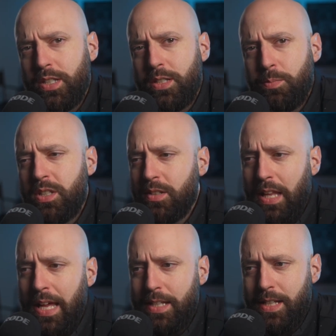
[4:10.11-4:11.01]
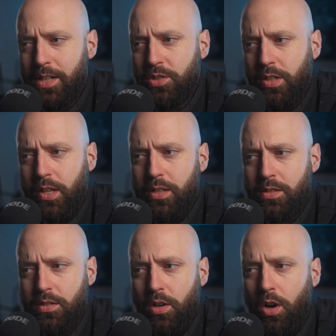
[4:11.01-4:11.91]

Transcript: It's a piece of glass actually that's